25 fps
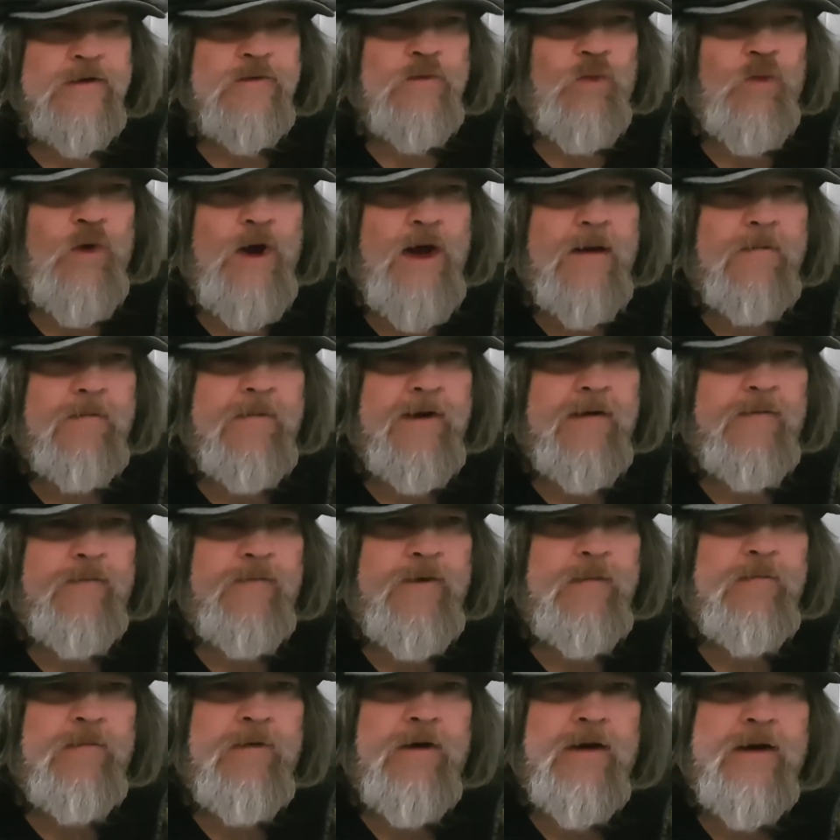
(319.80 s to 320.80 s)
Wham,
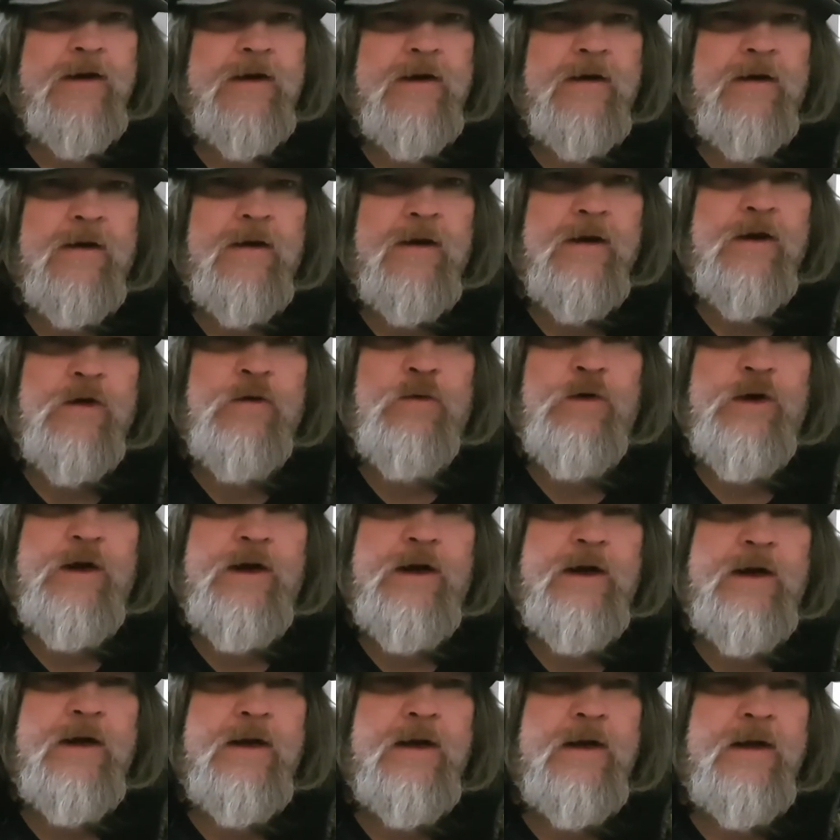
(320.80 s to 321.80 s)
everybody, like
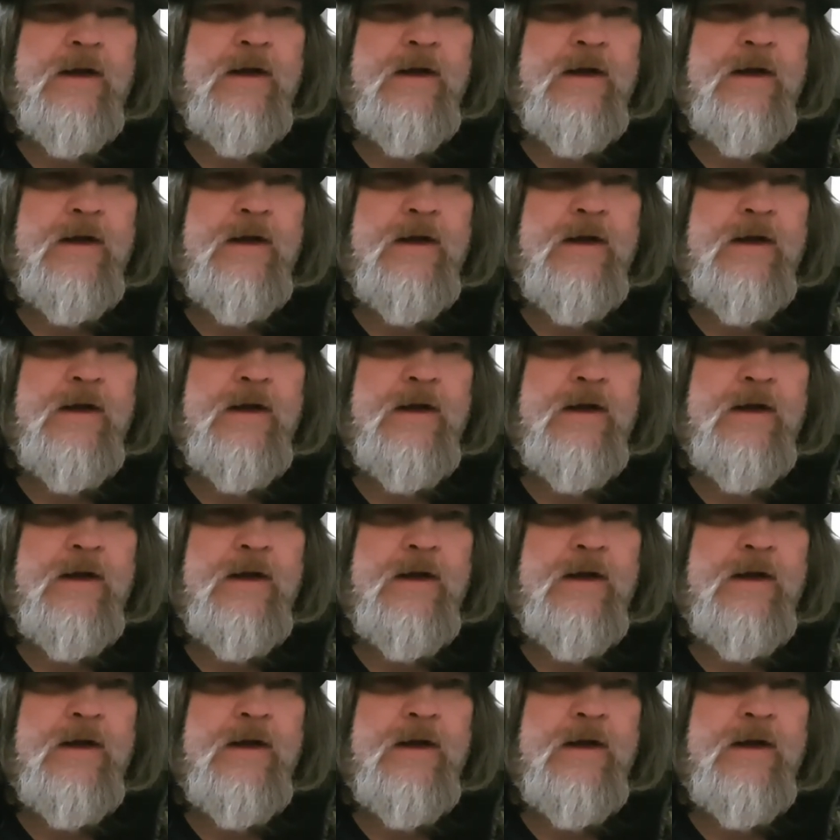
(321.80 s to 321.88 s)
Queen,